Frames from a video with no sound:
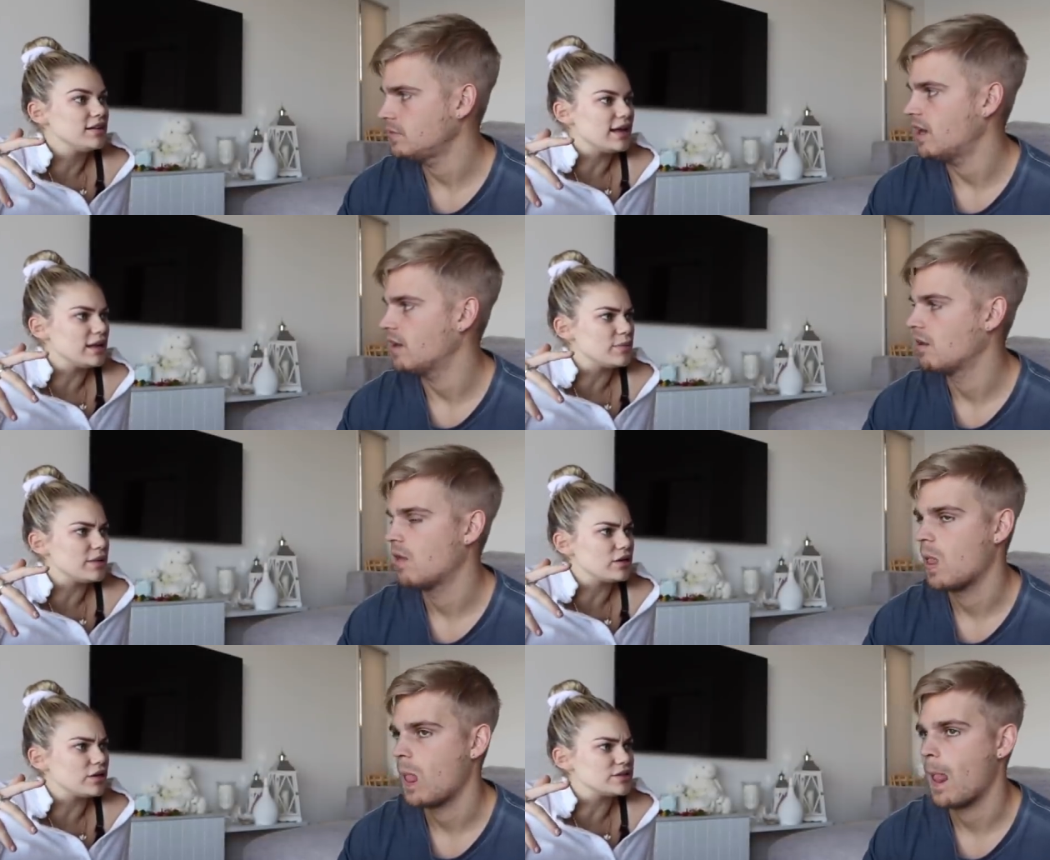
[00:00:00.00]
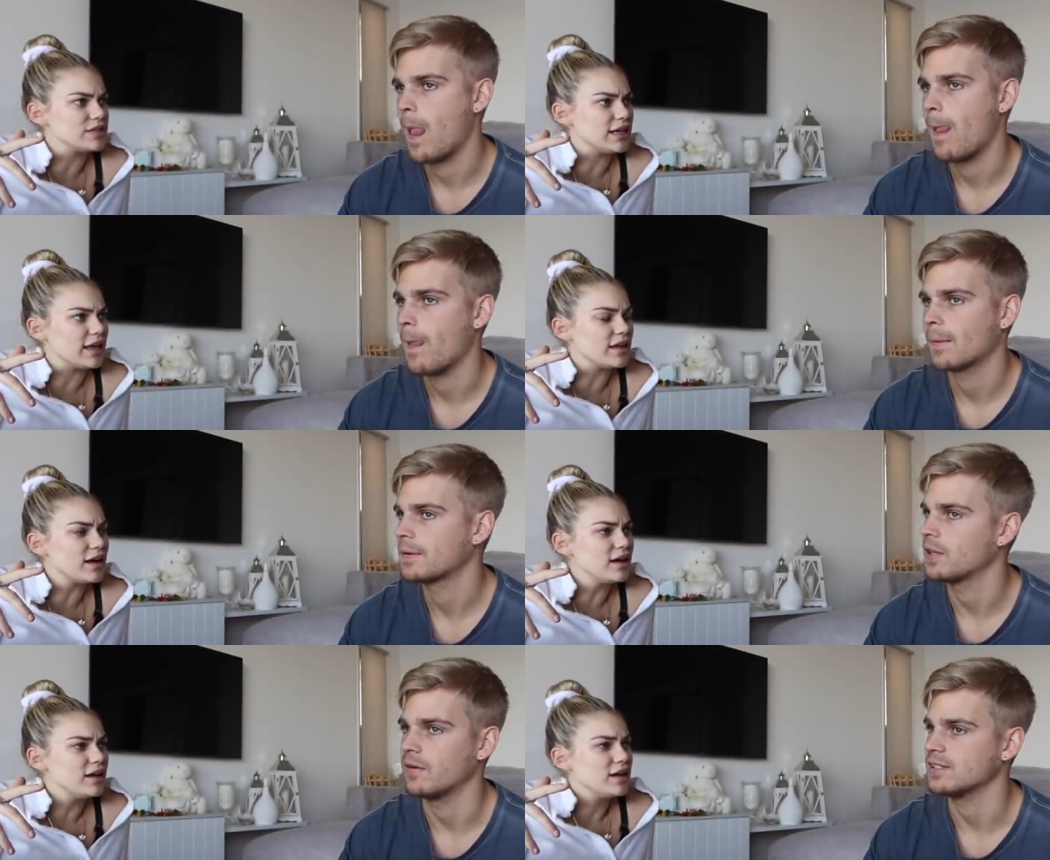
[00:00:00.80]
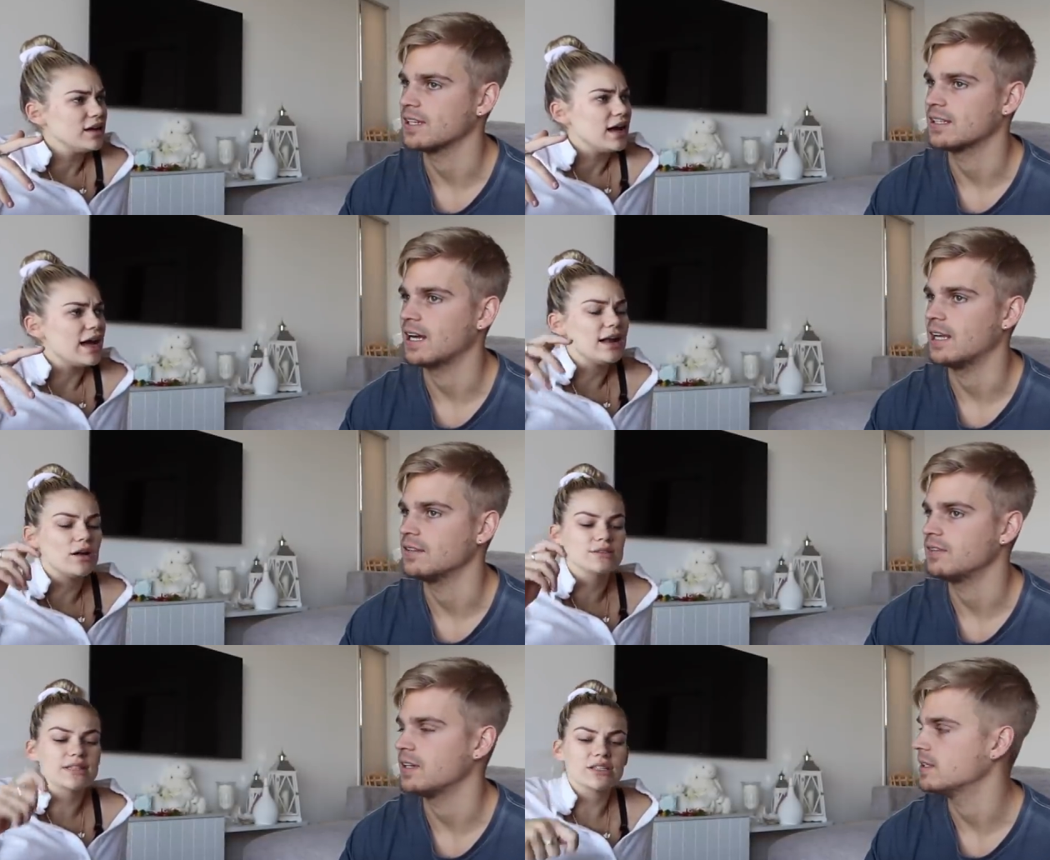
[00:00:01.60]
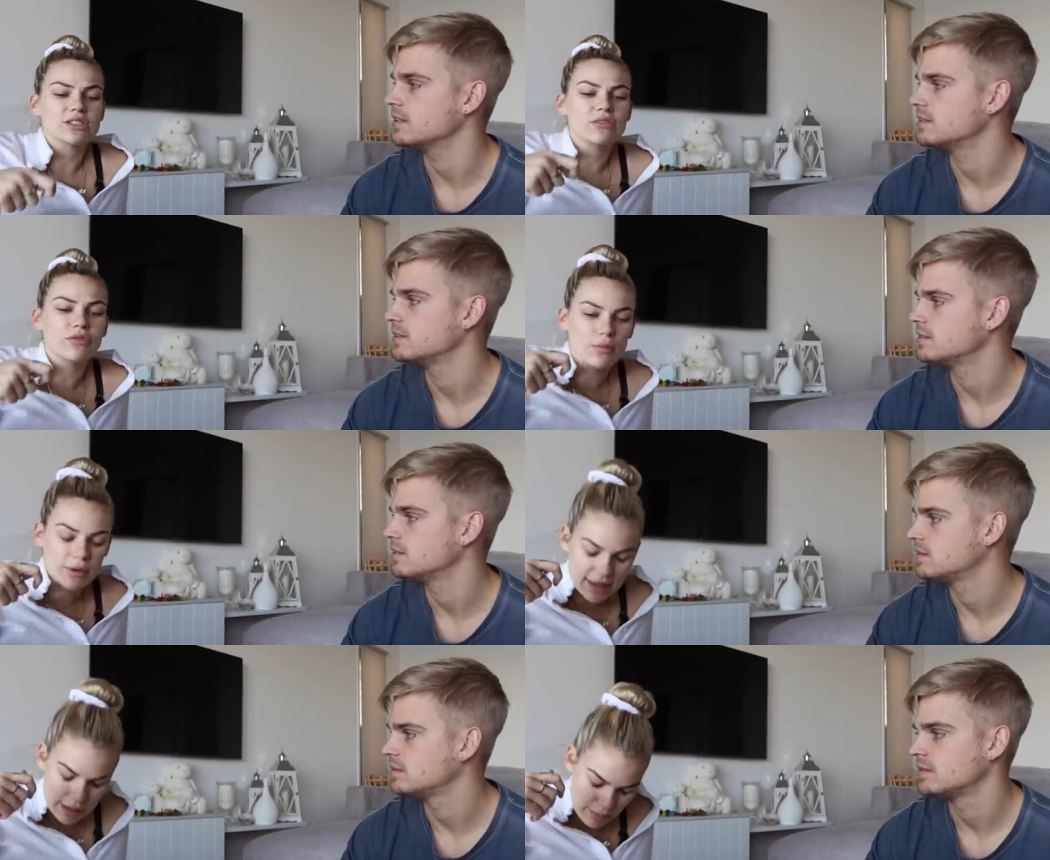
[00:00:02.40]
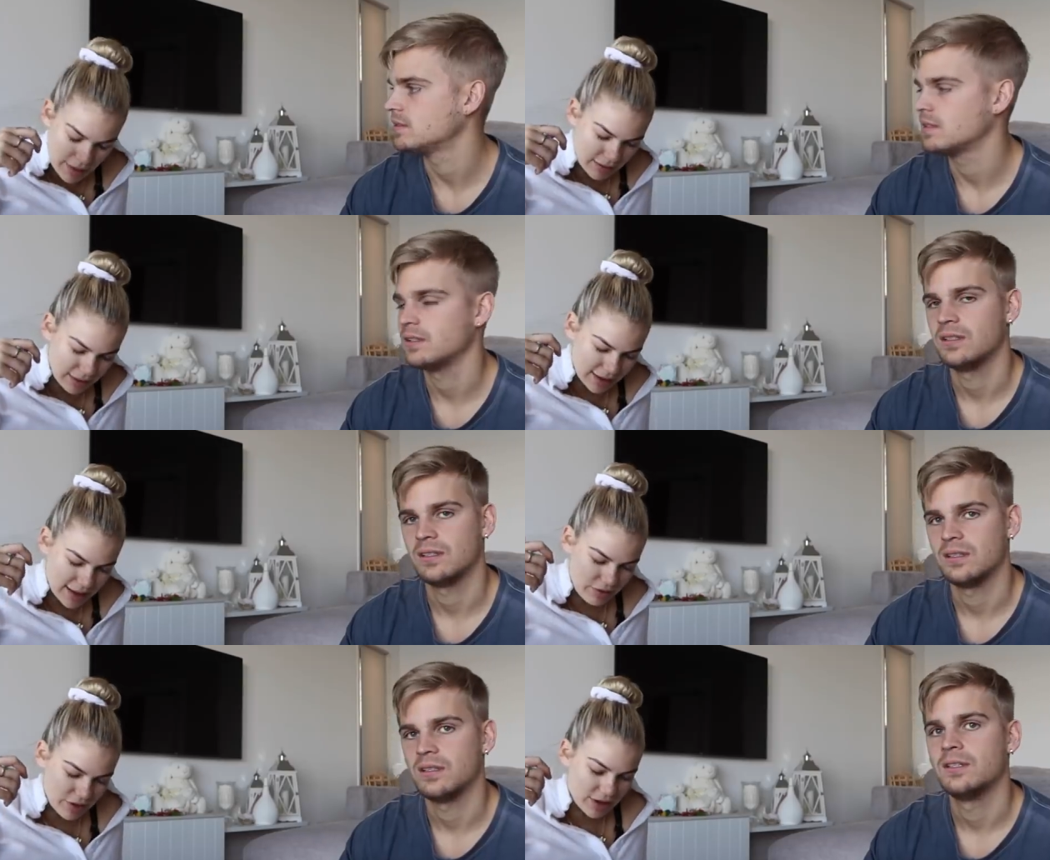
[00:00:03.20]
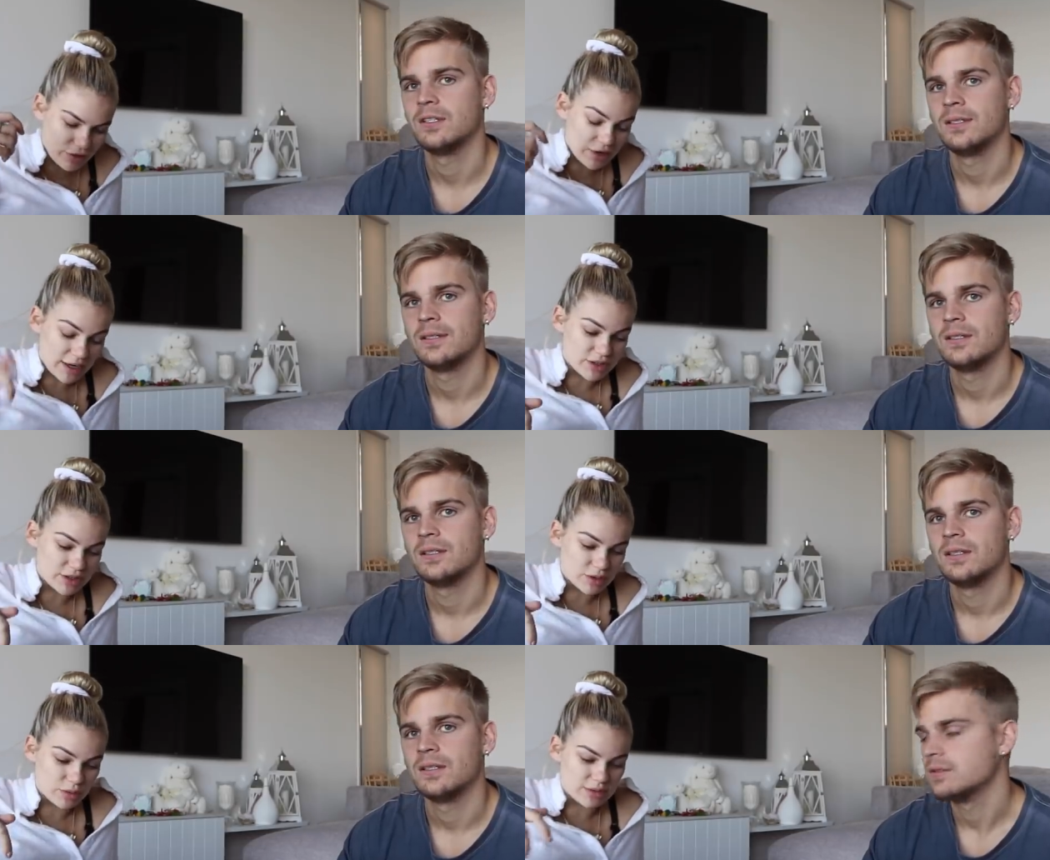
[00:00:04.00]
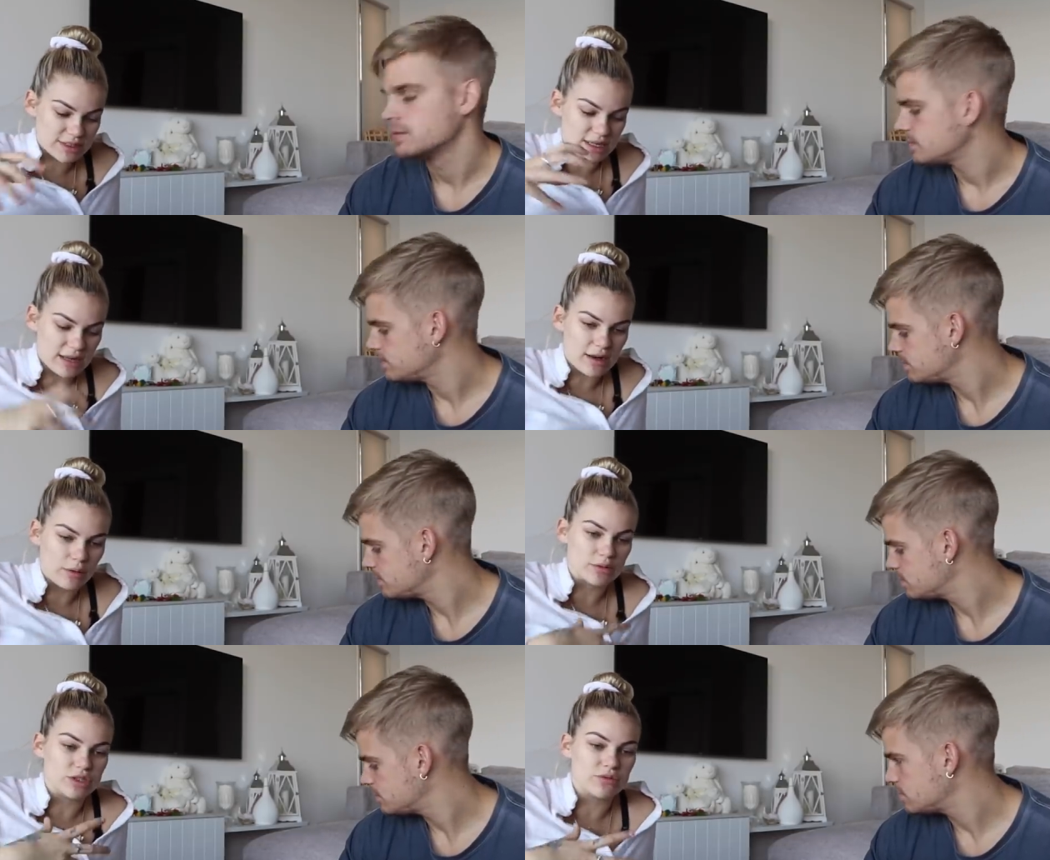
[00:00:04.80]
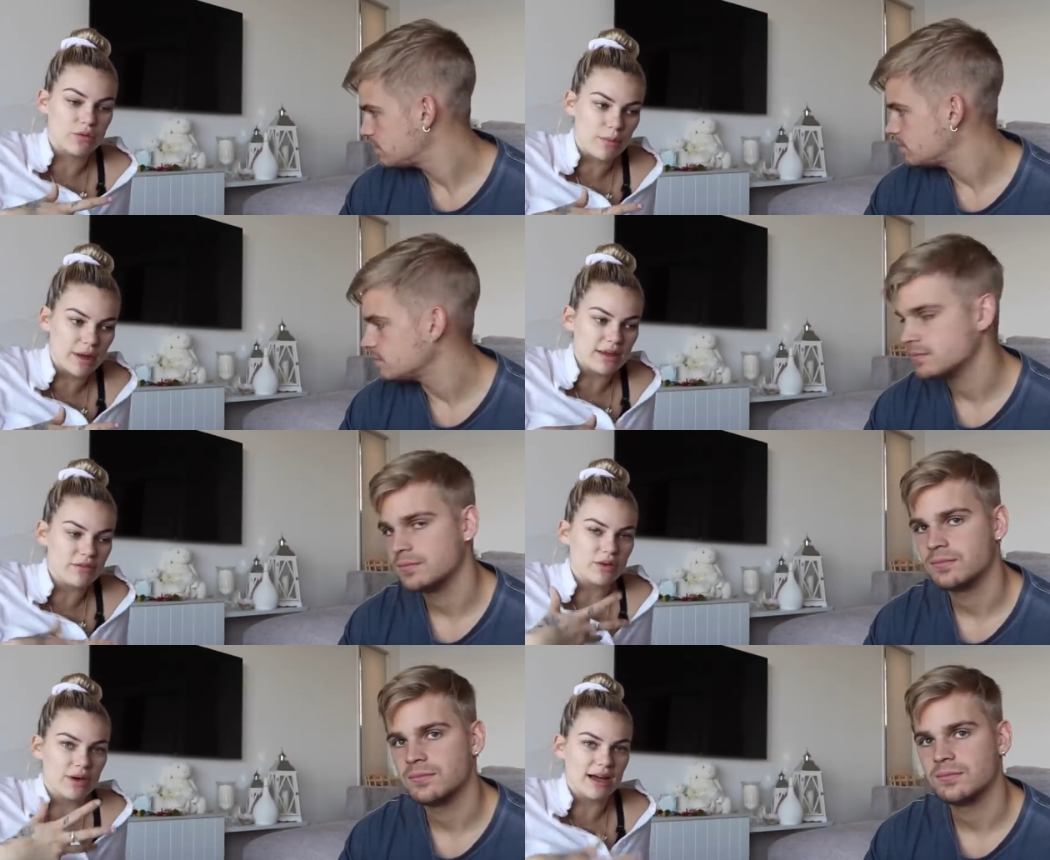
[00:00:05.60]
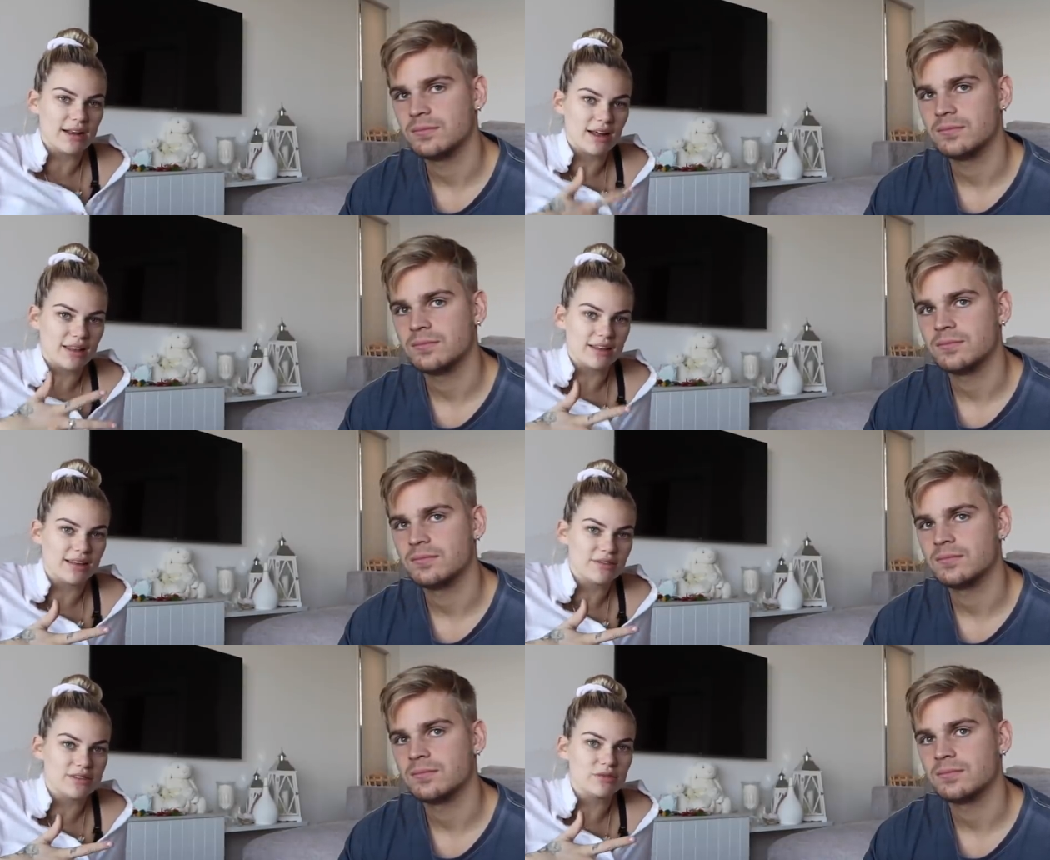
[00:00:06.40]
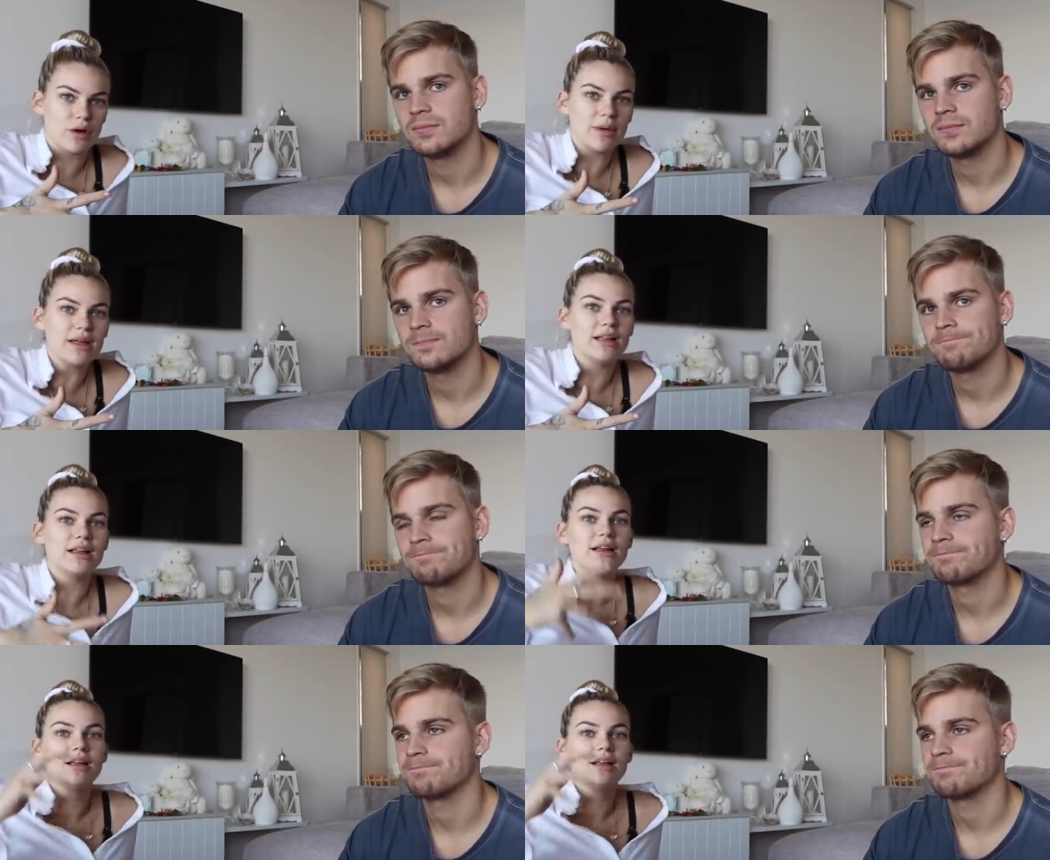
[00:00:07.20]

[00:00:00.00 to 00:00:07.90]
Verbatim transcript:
Speaker 1: getting yeah. a bit closer together. I was like, I can't. And I was actually vomiting in bed, like every contraction towards the end, I would just vomit even though I had nothing left to vomit.